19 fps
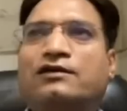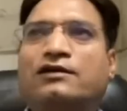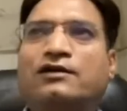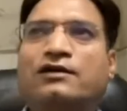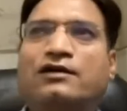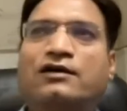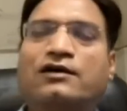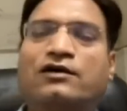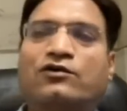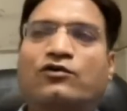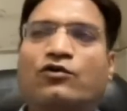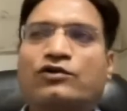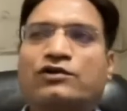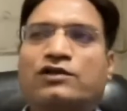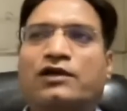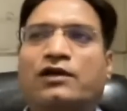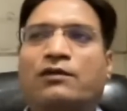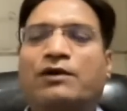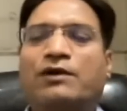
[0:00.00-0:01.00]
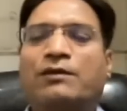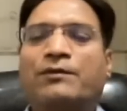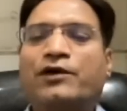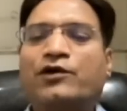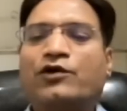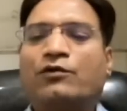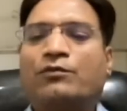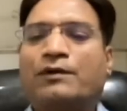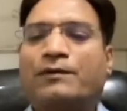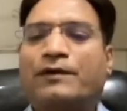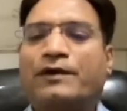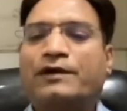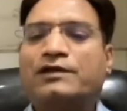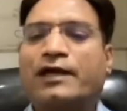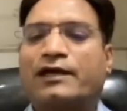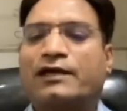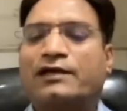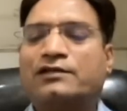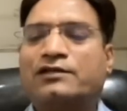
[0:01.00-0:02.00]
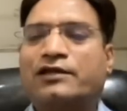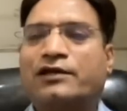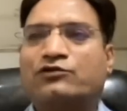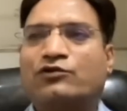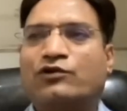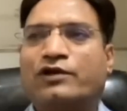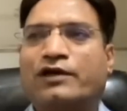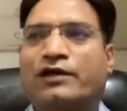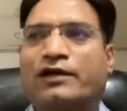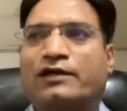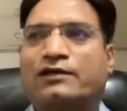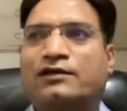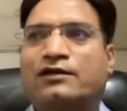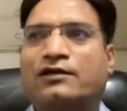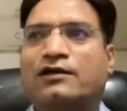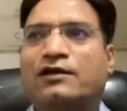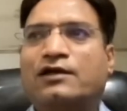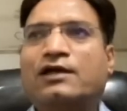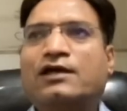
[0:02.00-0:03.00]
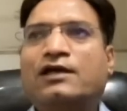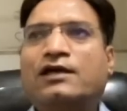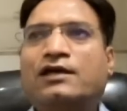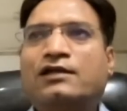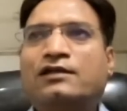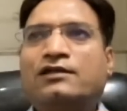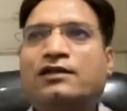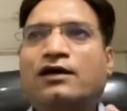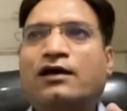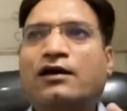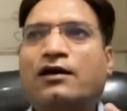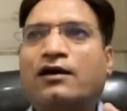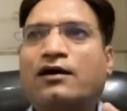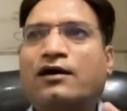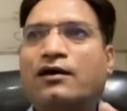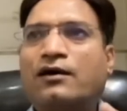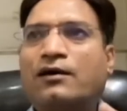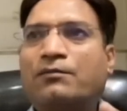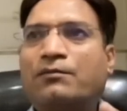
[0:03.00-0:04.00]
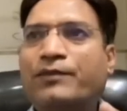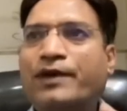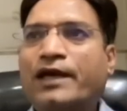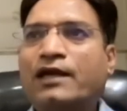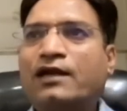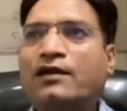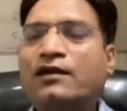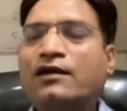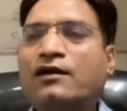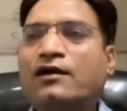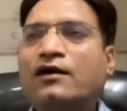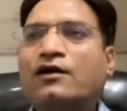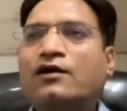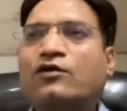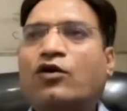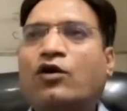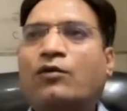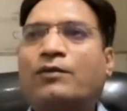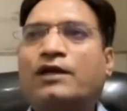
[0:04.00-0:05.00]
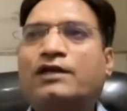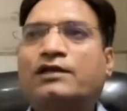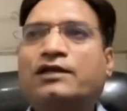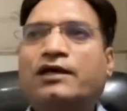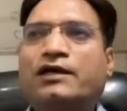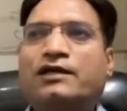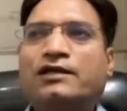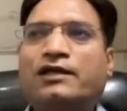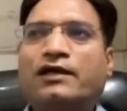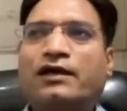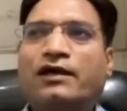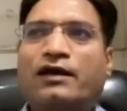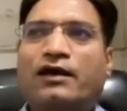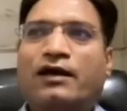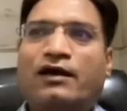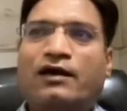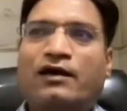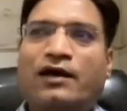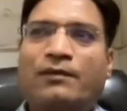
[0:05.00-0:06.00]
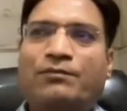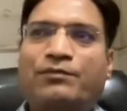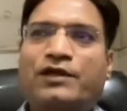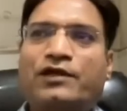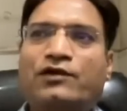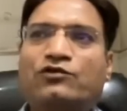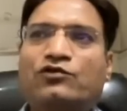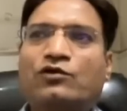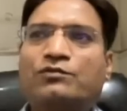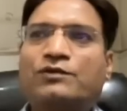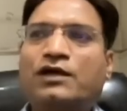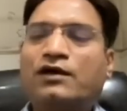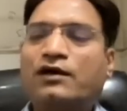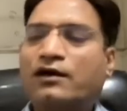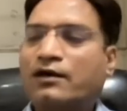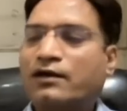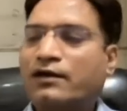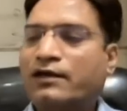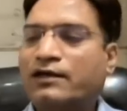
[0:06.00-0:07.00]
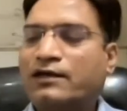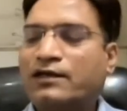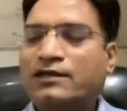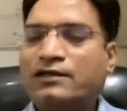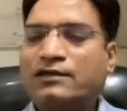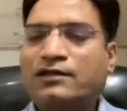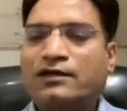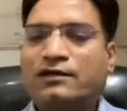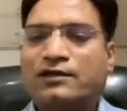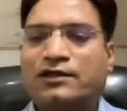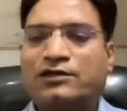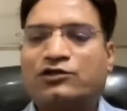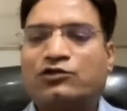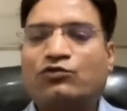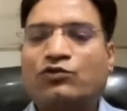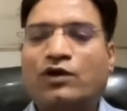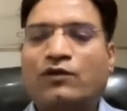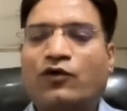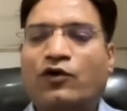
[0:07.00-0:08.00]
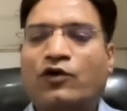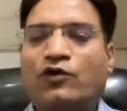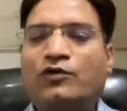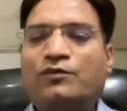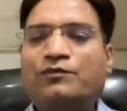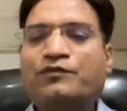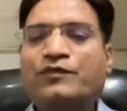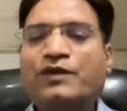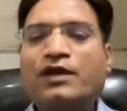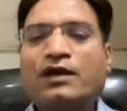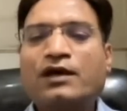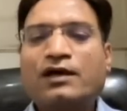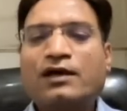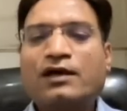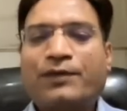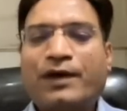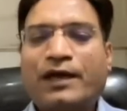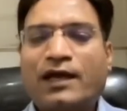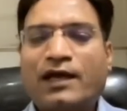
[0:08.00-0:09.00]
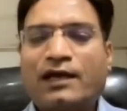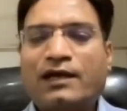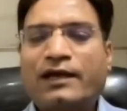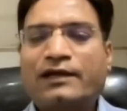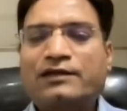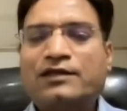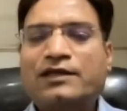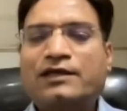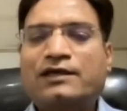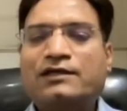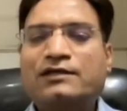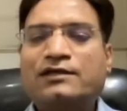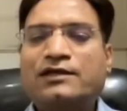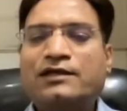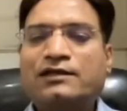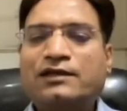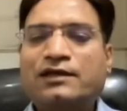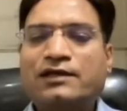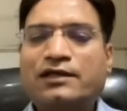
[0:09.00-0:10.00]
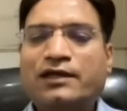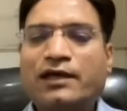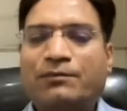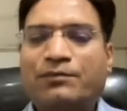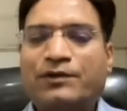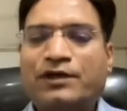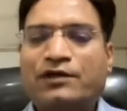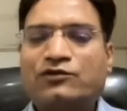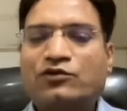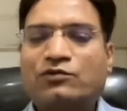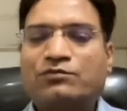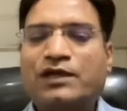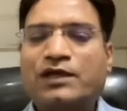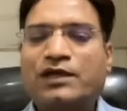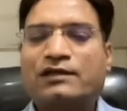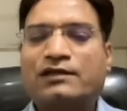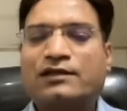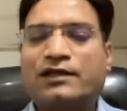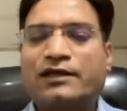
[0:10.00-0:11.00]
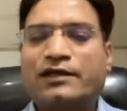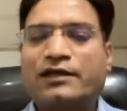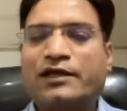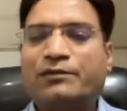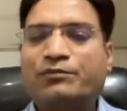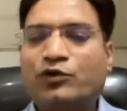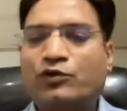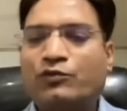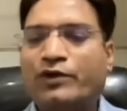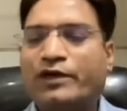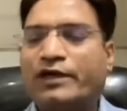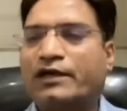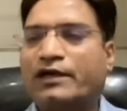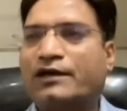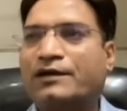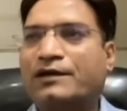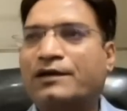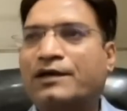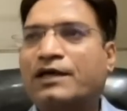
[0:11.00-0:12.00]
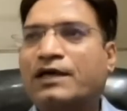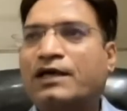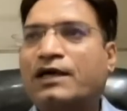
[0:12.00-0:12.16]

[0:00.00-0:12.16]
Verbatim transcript: uh, cause the development of our secondary sexual character. In the male, commonly there is a, a appearance of the increase in the testicular volume, penile length increases, there is appearance of the axillary and pubic hair.